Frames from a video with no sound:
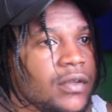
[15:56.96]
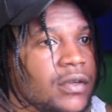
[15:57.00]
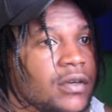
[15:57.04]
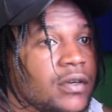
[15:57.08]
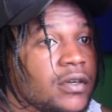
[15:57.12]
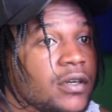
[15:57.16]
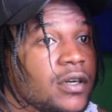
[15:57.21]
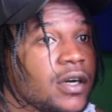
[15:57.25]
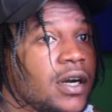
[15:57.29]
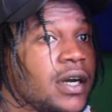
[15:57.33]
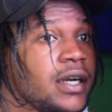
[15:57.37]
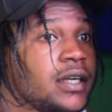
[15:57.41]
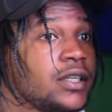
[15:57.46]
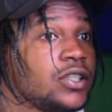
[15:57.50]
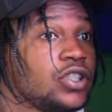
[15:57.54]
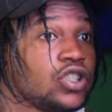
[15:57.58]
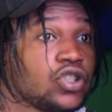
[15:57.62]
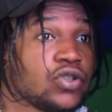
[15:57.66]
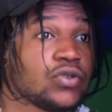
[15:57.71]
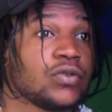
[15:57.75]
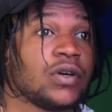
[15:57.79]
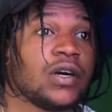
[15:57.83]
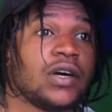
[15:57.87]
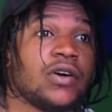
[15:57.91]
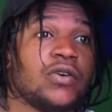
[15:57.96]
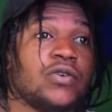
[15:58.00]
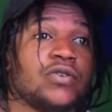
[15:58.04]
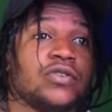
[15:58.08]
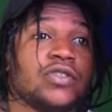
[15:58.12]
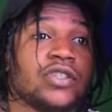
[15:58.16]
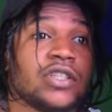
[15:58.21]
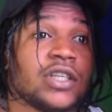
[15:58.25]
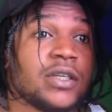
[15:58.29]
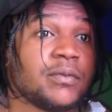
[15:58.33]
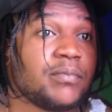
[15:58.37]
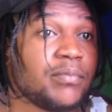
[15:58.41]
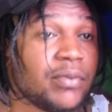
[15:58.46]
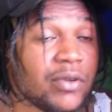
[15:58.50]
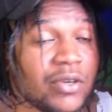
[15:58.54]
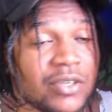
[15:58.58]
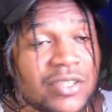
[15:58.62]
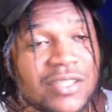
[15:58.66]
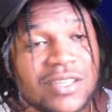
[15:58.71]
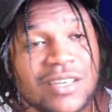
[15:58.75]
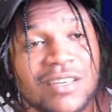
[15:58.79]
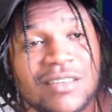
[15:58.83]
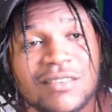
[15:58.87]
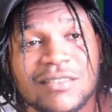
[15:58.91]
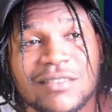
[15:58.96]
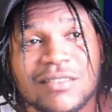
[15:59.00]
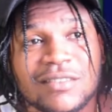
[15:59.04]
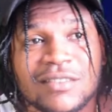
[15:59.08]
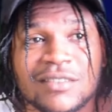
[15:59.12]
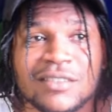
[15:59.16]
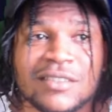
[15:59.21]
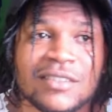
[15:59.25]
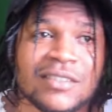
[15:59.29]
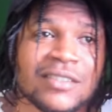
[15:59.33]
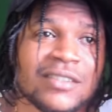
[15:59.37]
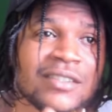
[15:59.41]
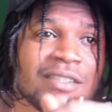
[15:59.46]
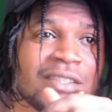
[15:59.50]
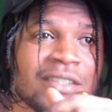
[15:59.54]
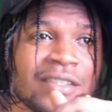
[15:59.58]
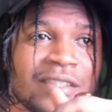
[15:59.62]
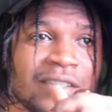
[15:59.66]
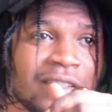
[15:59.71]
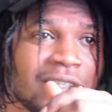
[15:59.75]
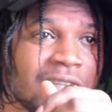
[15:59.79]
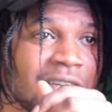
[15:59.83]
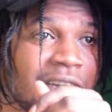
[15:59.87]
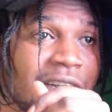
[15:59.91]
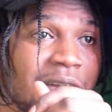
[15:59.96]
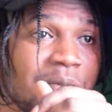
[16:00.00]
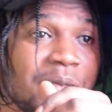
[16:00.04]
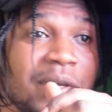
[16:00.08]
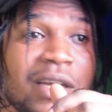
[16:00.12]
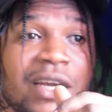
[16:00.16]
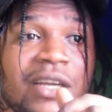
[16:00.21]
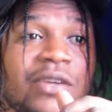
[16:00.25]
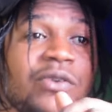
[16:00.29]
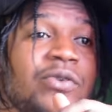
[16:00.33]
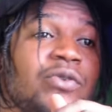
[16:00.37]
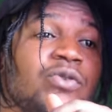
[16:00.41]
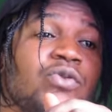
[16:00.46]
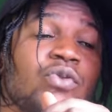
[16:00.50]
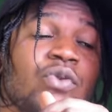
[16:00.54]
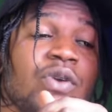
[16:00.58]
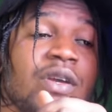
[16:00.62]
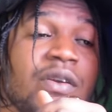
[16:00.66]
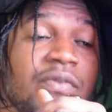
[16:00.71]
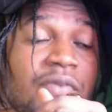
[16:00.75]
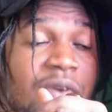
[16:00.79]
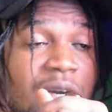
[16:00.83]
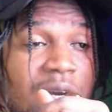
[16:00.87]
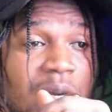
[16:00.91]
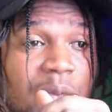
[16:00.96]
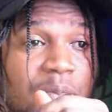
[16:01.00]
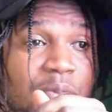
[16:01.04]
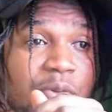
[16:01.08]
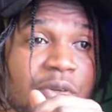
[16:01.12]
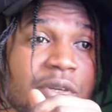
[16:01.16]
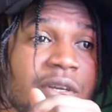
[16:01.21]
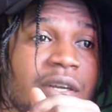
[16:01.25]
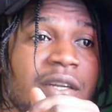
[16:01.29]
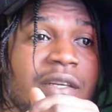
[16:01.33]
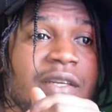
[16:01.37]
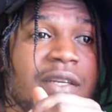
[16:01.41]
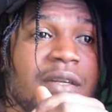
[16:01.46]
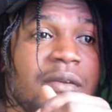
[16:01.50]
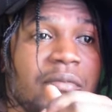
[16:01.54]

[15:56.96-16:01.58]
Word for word: Right through a hundred percent. Because me a youth way for prayer and